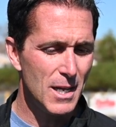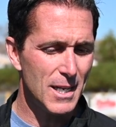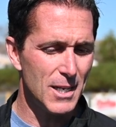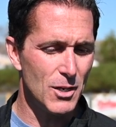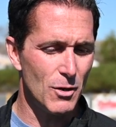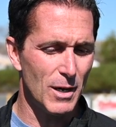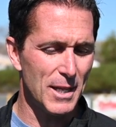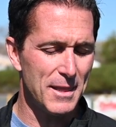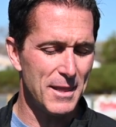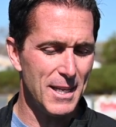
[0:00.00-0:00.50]
You
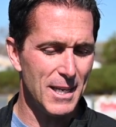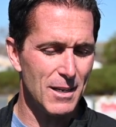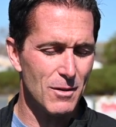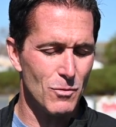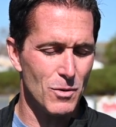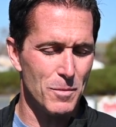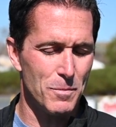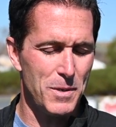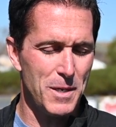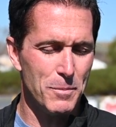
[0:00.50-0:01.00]
know, I think
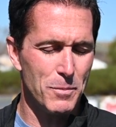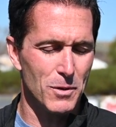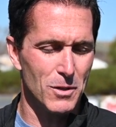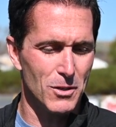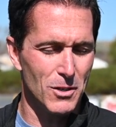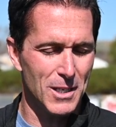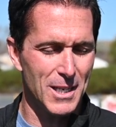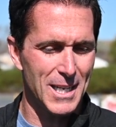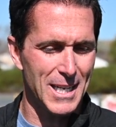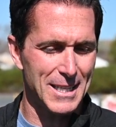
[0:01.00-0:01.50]
when people
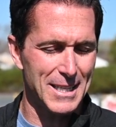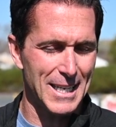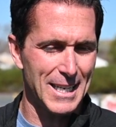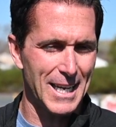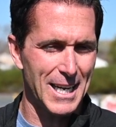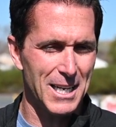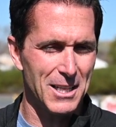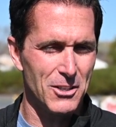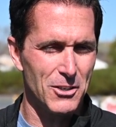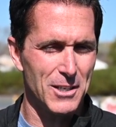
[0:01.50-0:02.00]
look at it, they
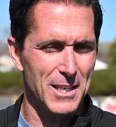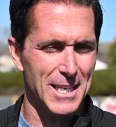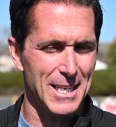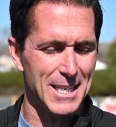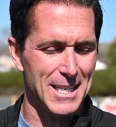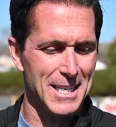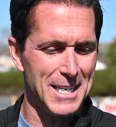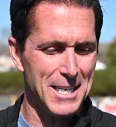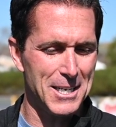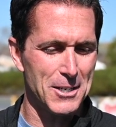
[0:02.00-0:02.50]
got to look at
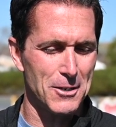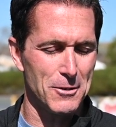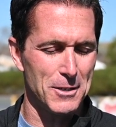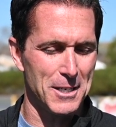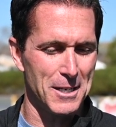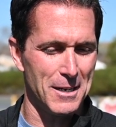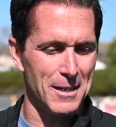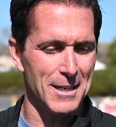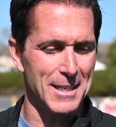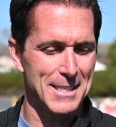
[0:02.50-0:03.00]
Nico
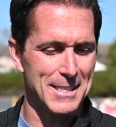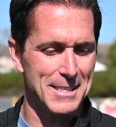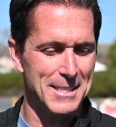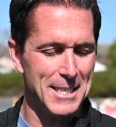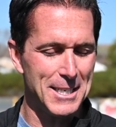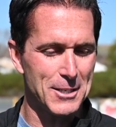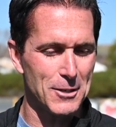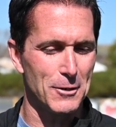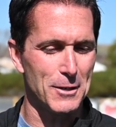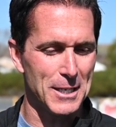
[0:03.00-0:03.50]
Young as
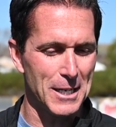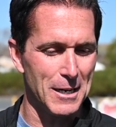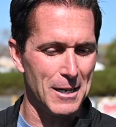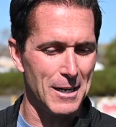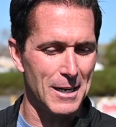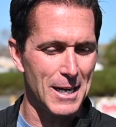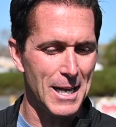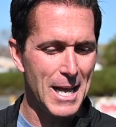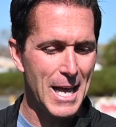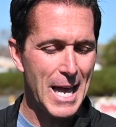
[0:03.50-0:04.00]
Nico
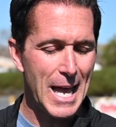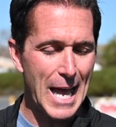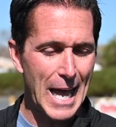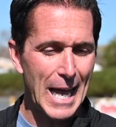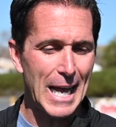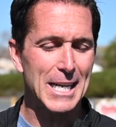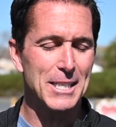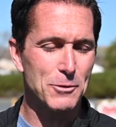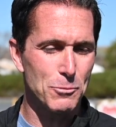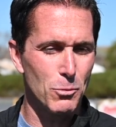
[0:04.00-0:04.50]
Young,
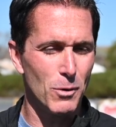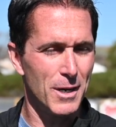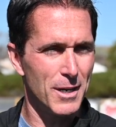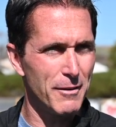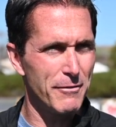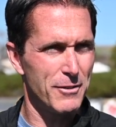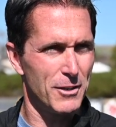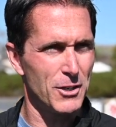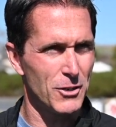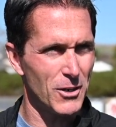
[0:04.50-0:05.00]
as one
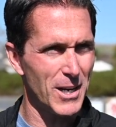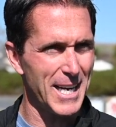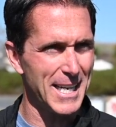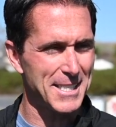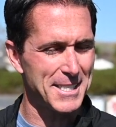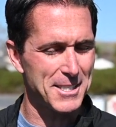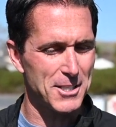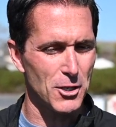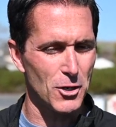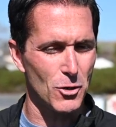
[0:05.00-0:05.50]
of the
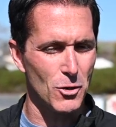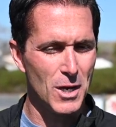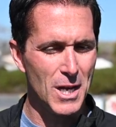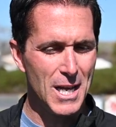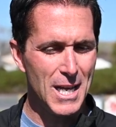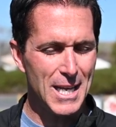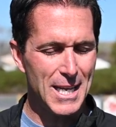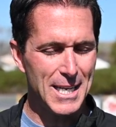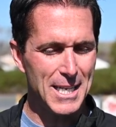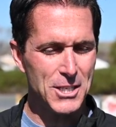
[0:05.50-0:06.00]
greats. So
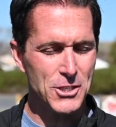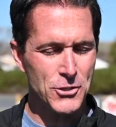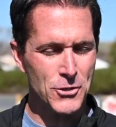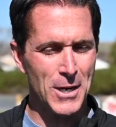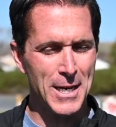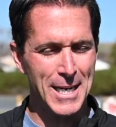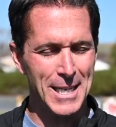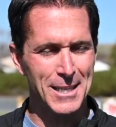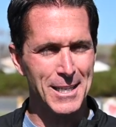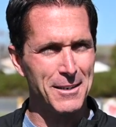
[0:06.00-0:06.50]
his
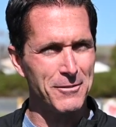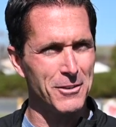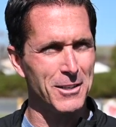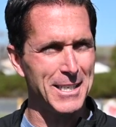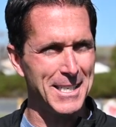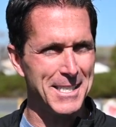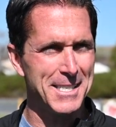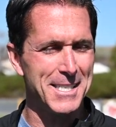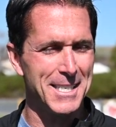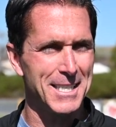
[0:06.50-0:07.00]
training level
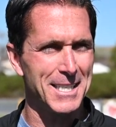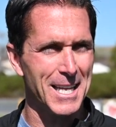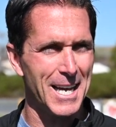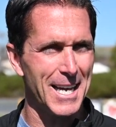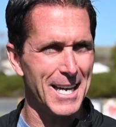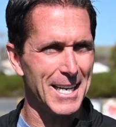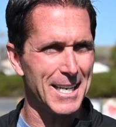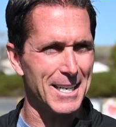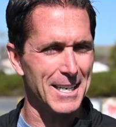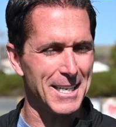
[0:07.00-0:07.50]
isn't
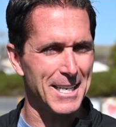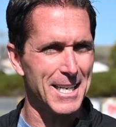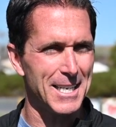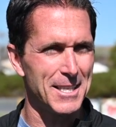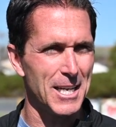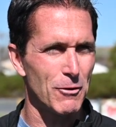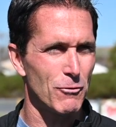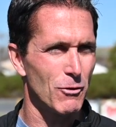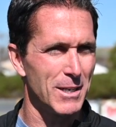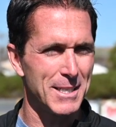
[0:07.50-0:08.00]
like a
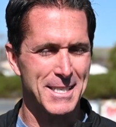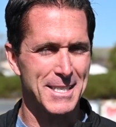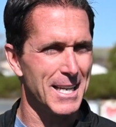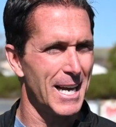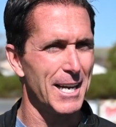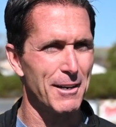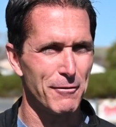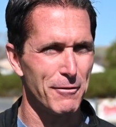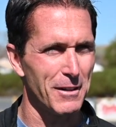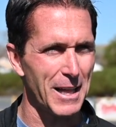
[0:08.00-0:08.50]
kid that runs
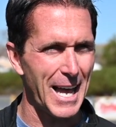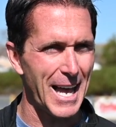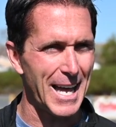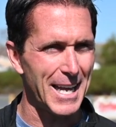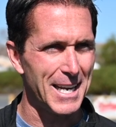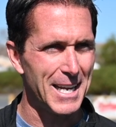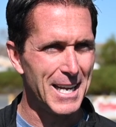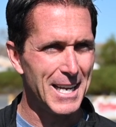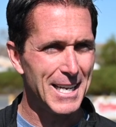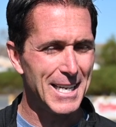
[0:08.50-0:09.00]
9
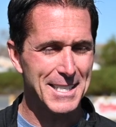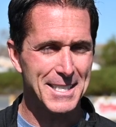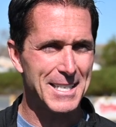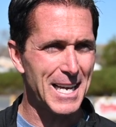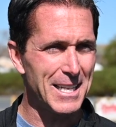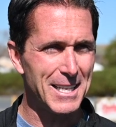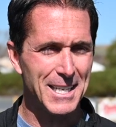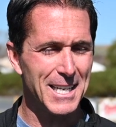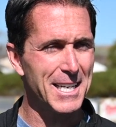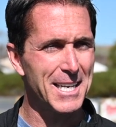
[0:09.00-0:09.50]
flat. It's
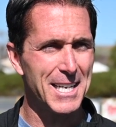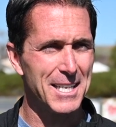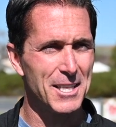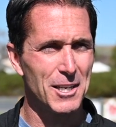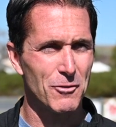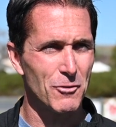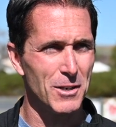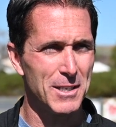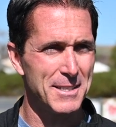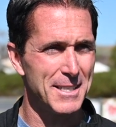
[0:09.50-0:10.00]
not like a kid
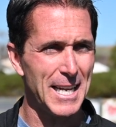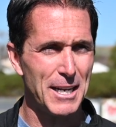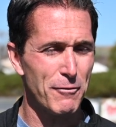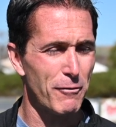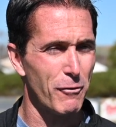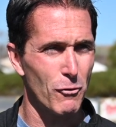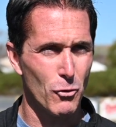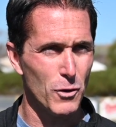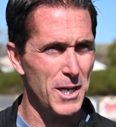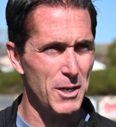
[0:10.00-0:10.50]
that runs
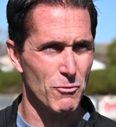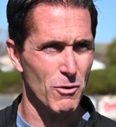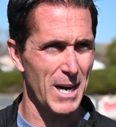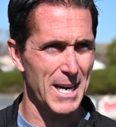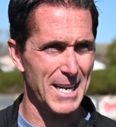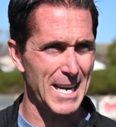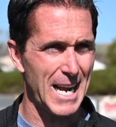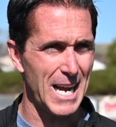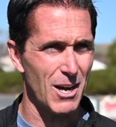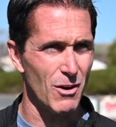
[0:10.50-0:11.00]
8:40
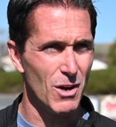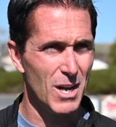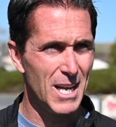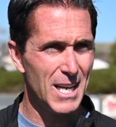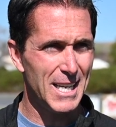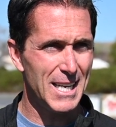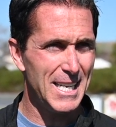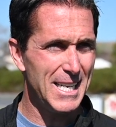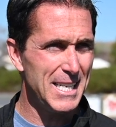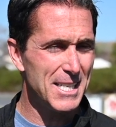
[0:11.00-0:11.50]
right now.
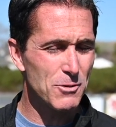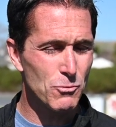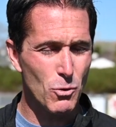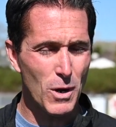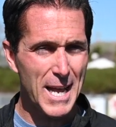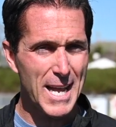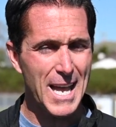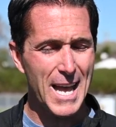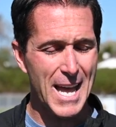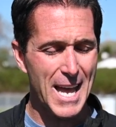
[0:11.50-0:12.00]
He's
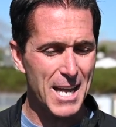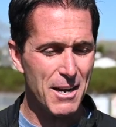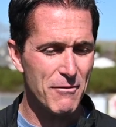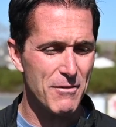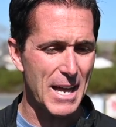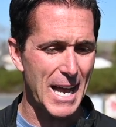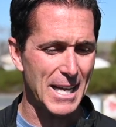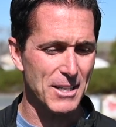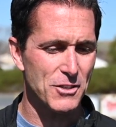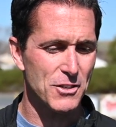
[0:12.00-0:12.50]
way ahead of
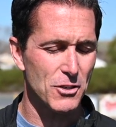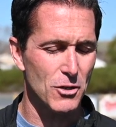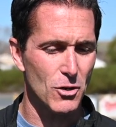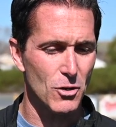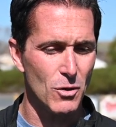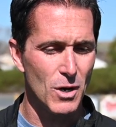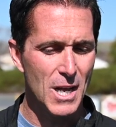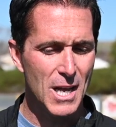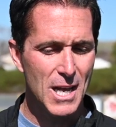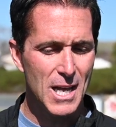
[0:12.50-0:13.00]
that.
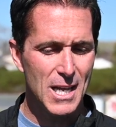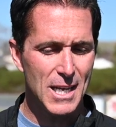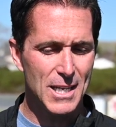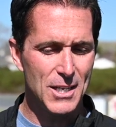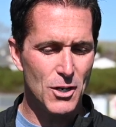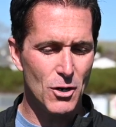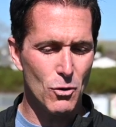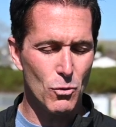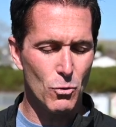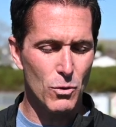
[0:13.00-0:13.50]
So,
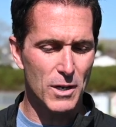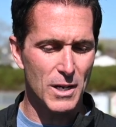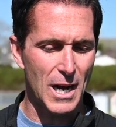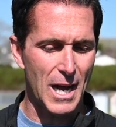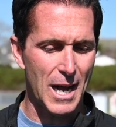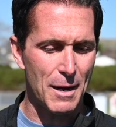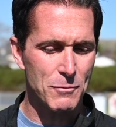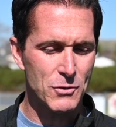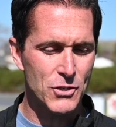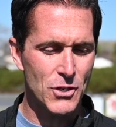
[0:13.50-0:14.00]
you know, we're
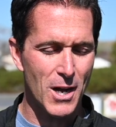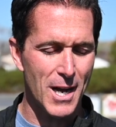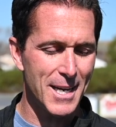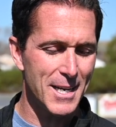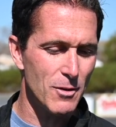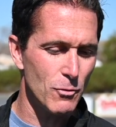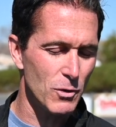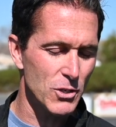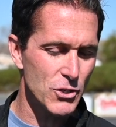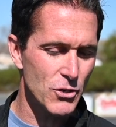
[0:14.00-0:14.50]

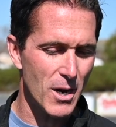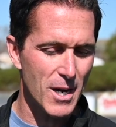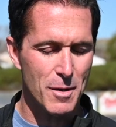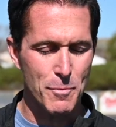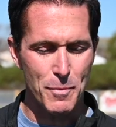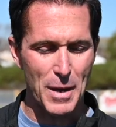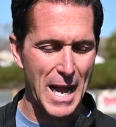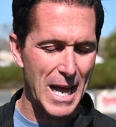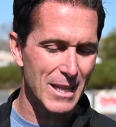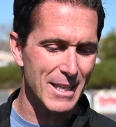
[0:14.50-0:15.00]
trying
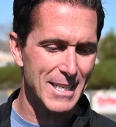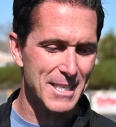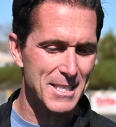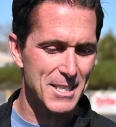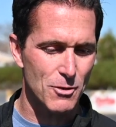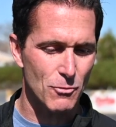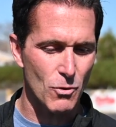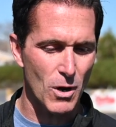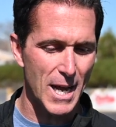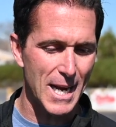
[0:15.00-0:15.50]
to balance
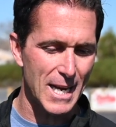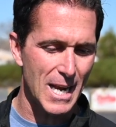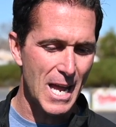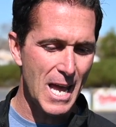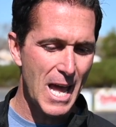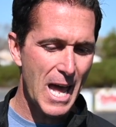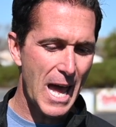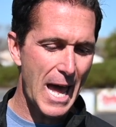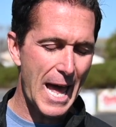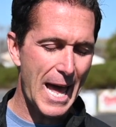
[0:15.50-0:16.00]
the right
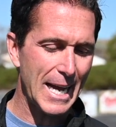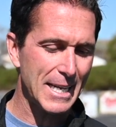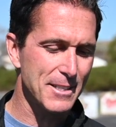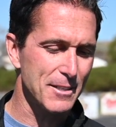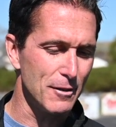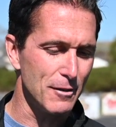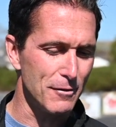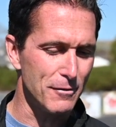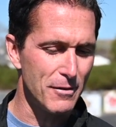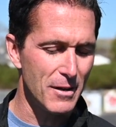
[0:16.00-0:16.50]
act
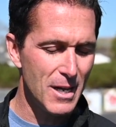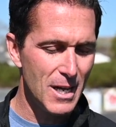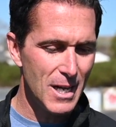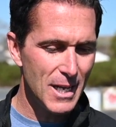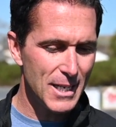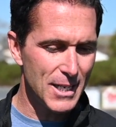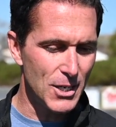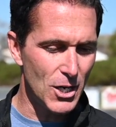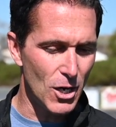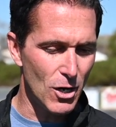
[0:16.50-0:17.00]
of,
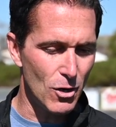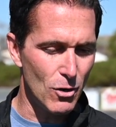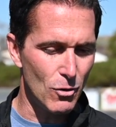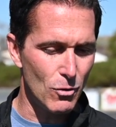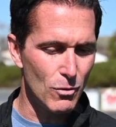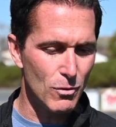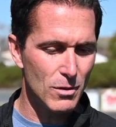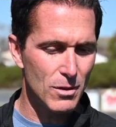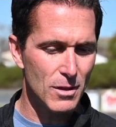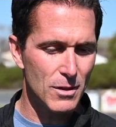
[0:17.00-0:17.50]
you
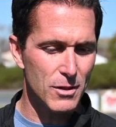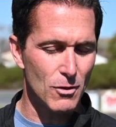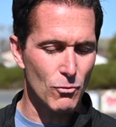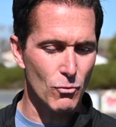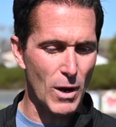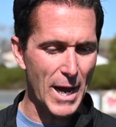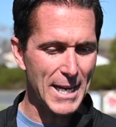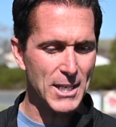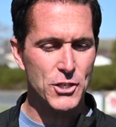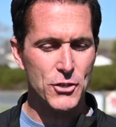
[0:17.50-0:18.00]
know, the
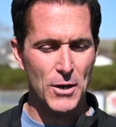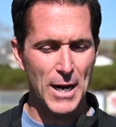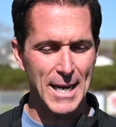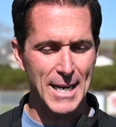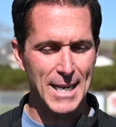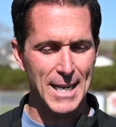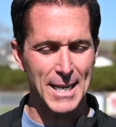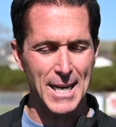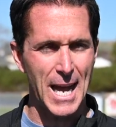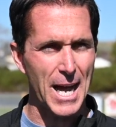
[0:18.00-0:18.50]
right
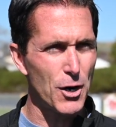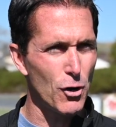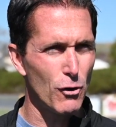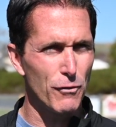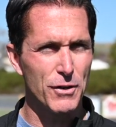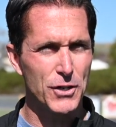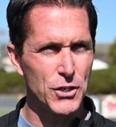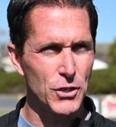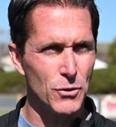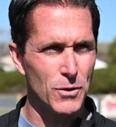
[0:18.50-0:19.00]
training and not
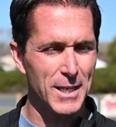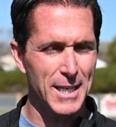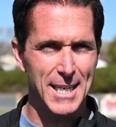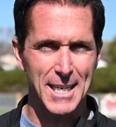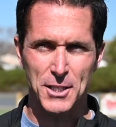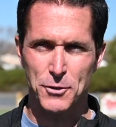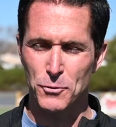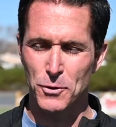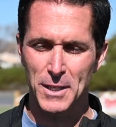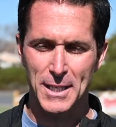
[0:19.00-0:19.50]
overdoing it.
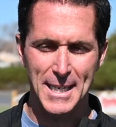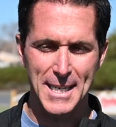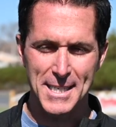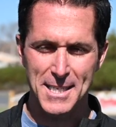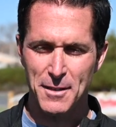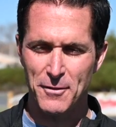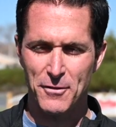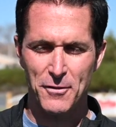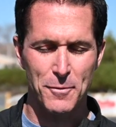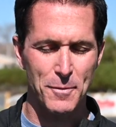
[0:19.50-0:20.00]
It's really
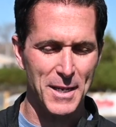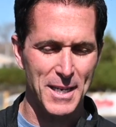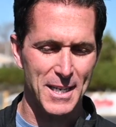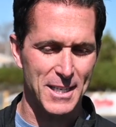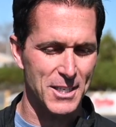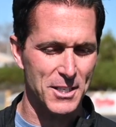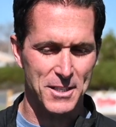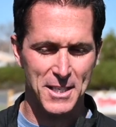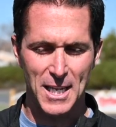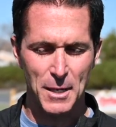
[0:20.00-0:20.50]
easy for me
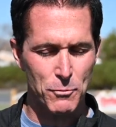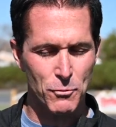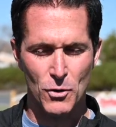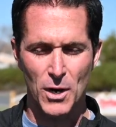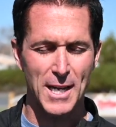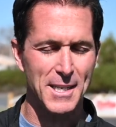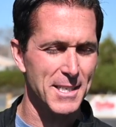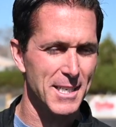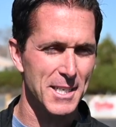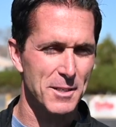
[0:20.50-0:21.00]
to just keep
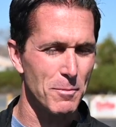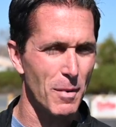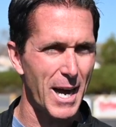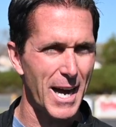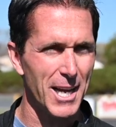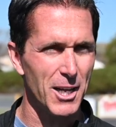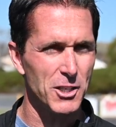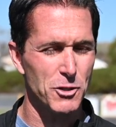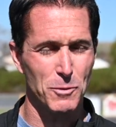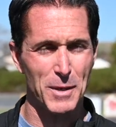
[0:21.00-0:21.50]
raising his
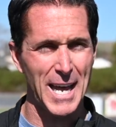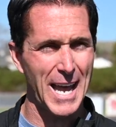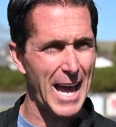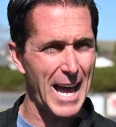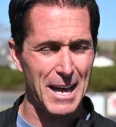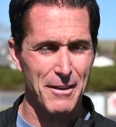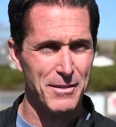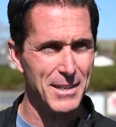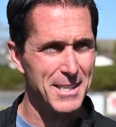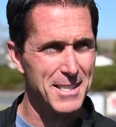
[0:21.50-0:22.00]
miles. We
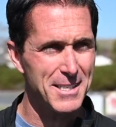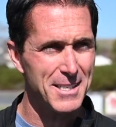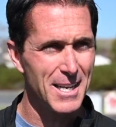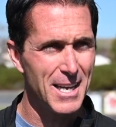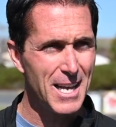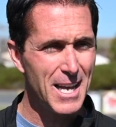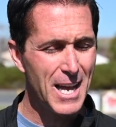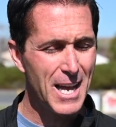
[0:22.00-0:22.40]
haven't.